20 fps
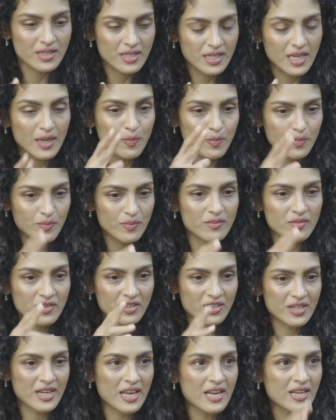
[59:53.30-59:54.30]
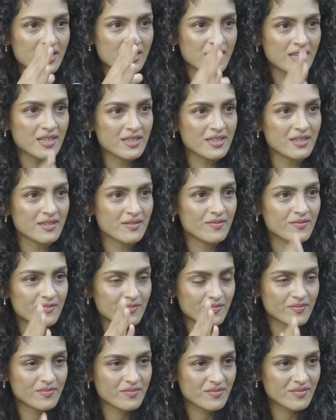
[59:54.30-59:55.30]
keep creating
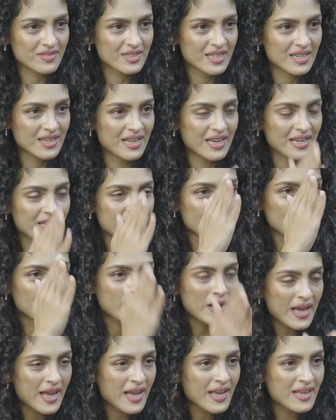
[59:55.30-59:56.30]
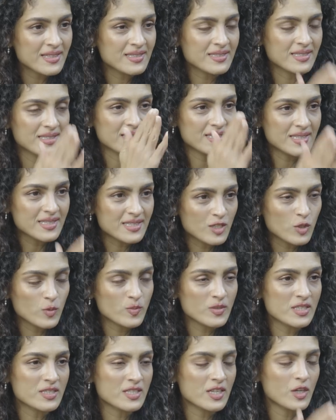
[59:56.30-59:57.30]
like plans and systems
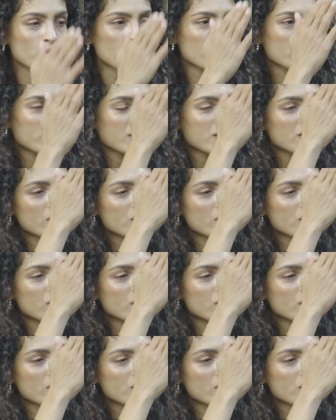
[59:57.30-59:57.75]
and say, no,